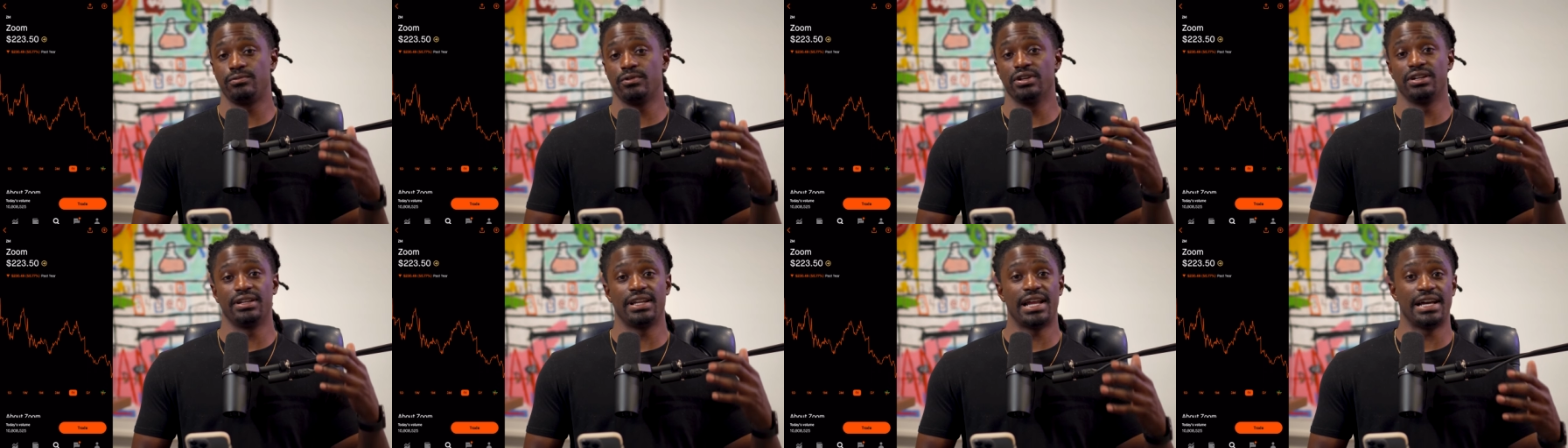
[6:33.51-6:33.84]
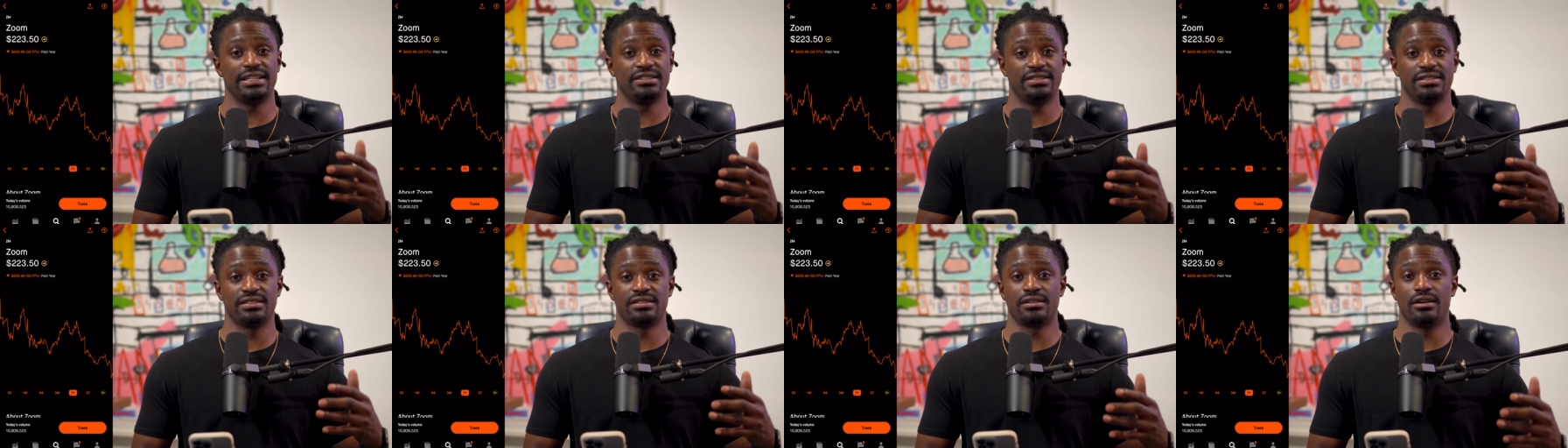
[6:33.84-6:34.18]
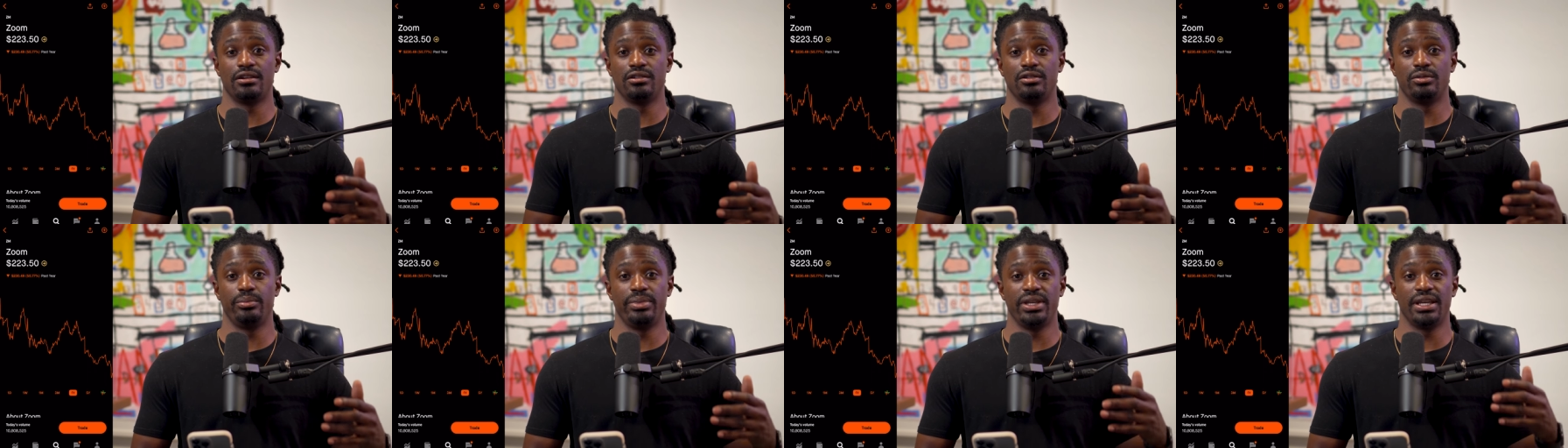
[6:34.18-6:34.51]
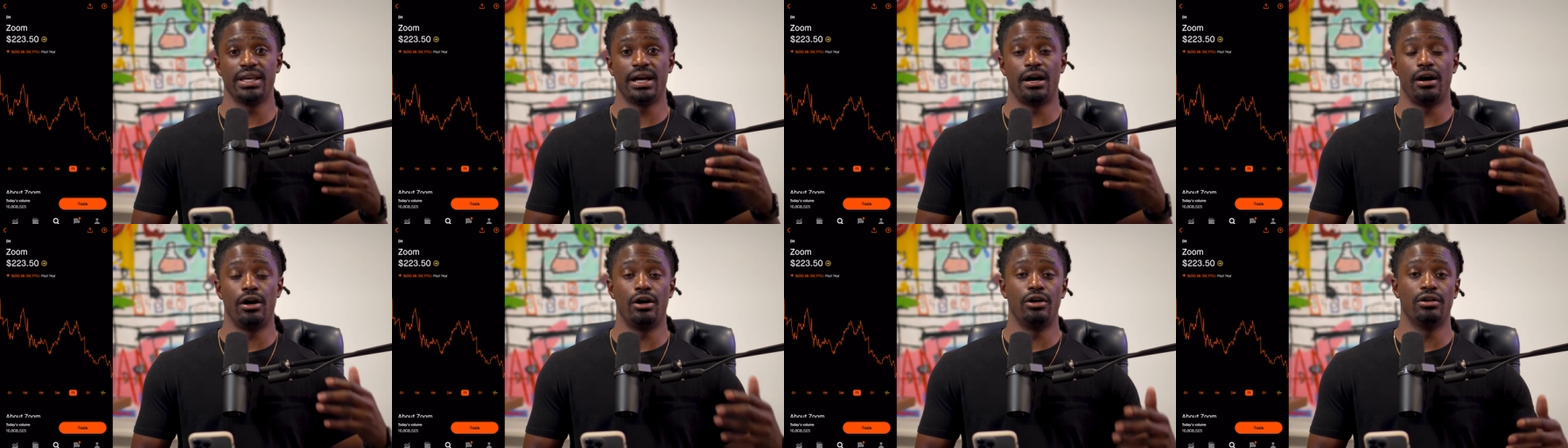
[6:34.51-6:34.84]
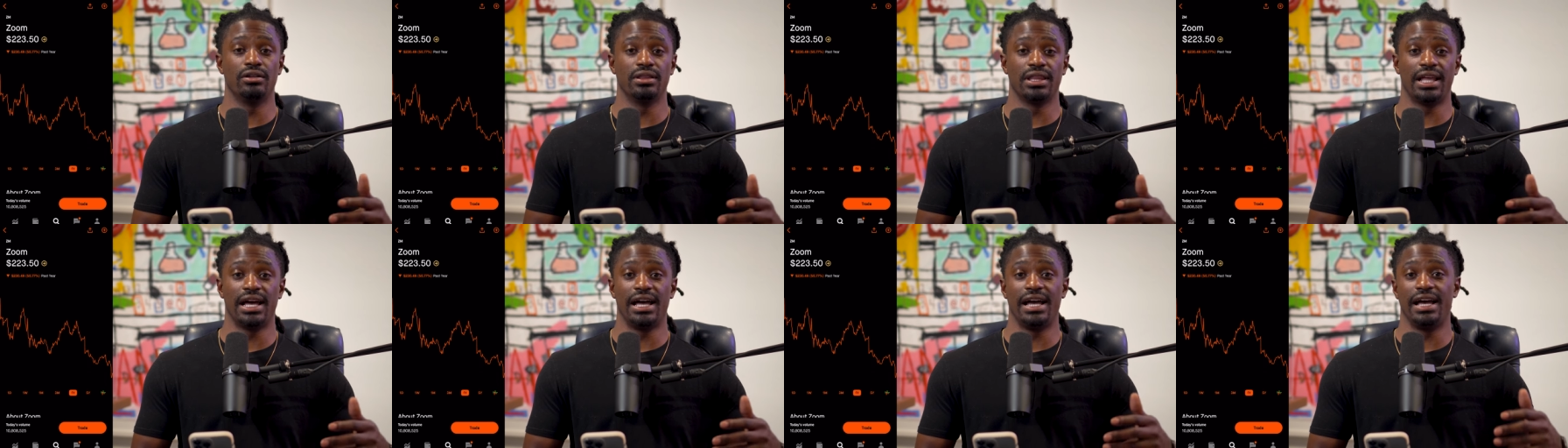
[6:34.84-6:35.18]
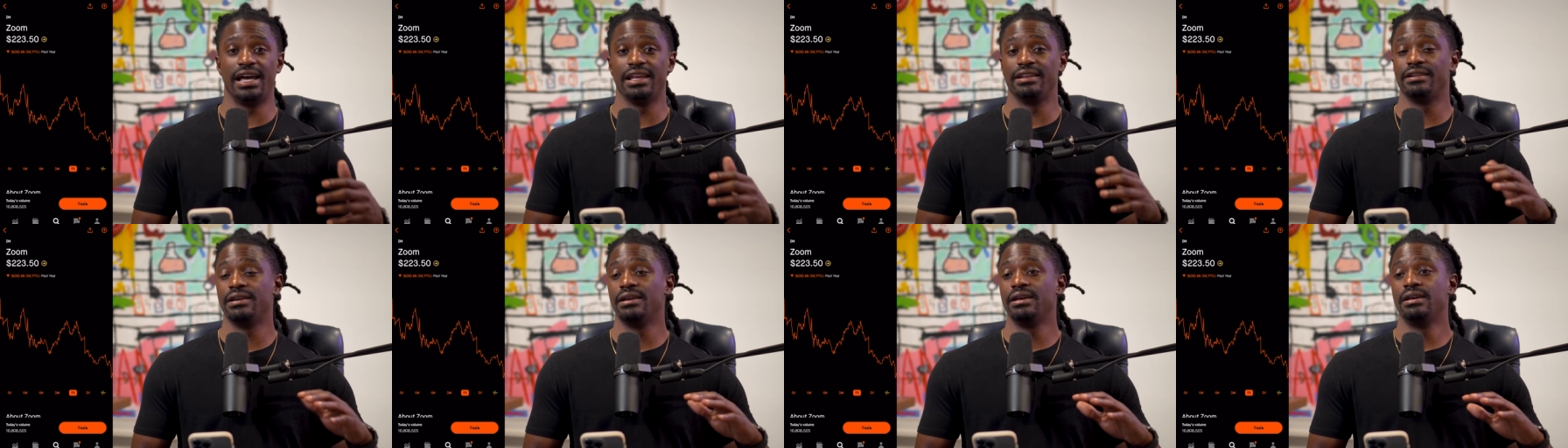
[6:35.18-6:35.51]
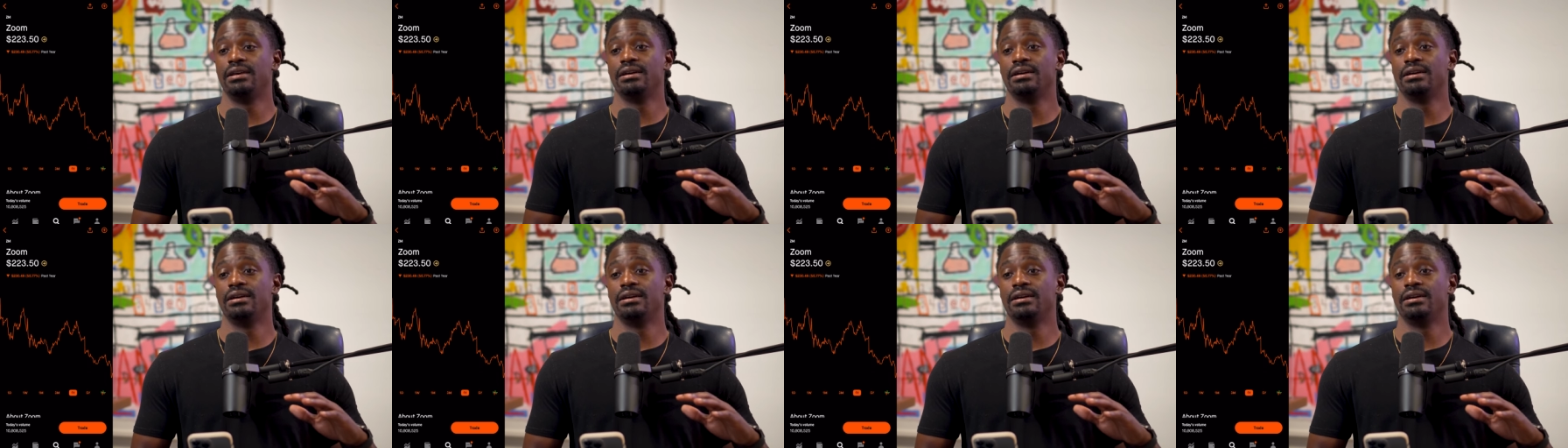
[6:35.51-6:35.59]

We're not just gonna be an online